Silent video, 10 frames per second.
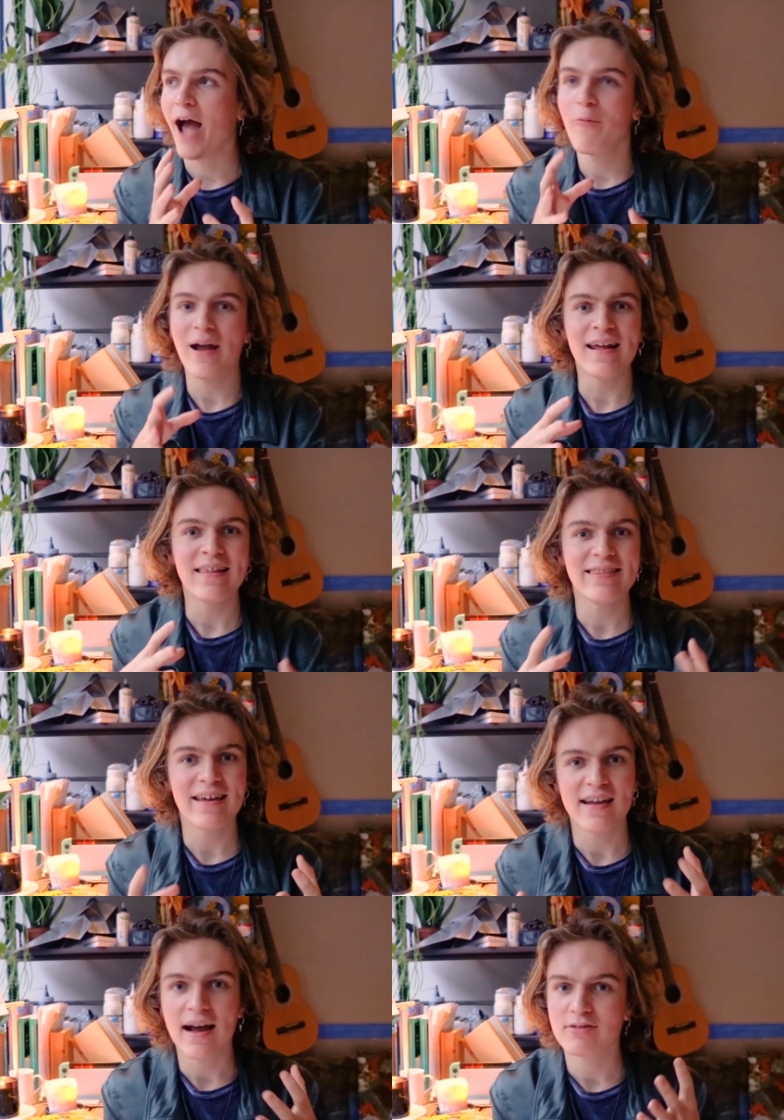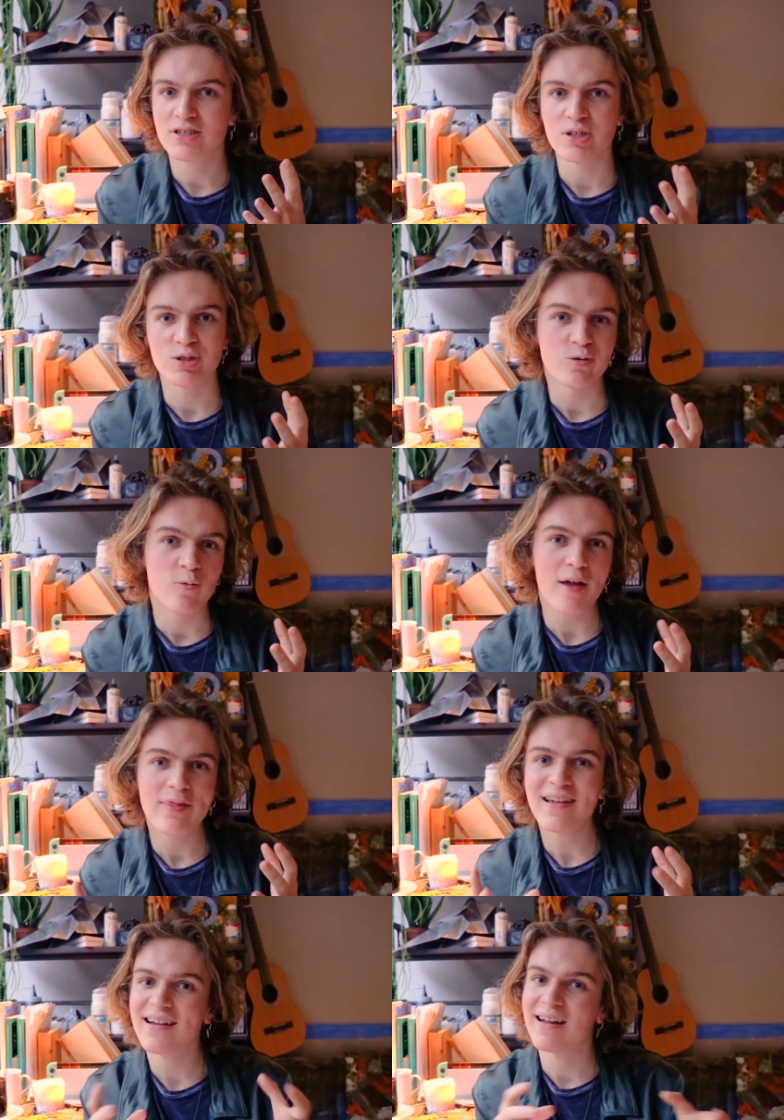I went in thinking I was going to do
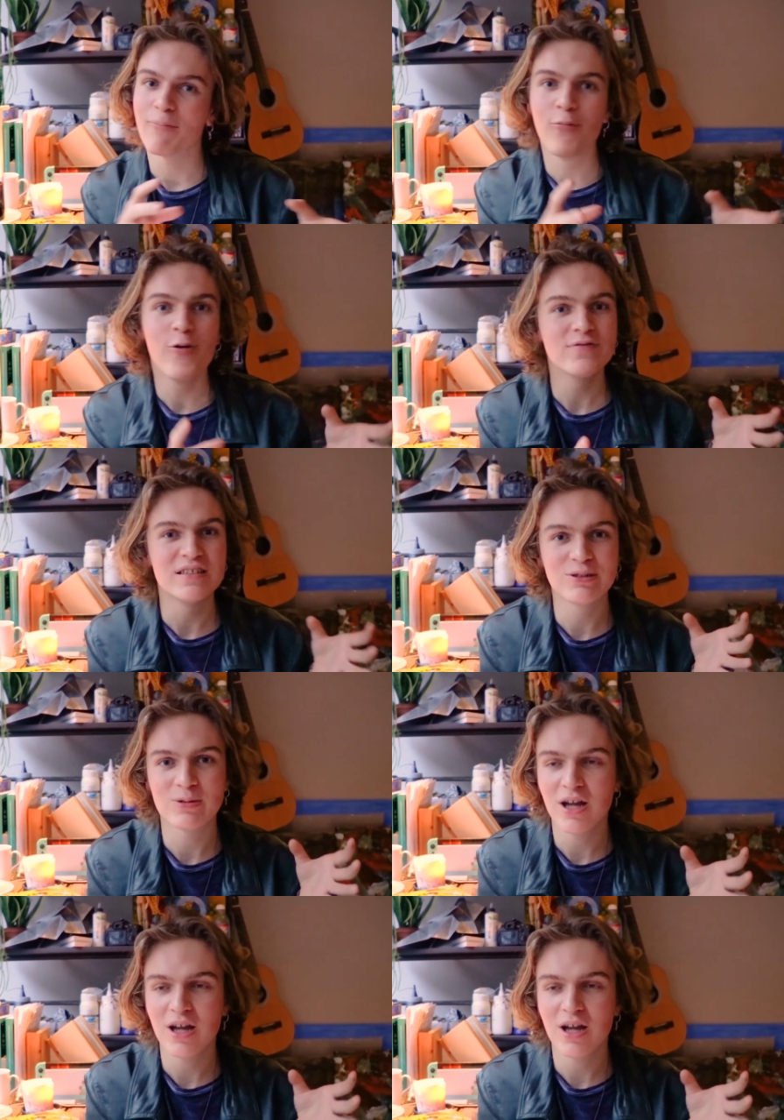one thing and it morphed into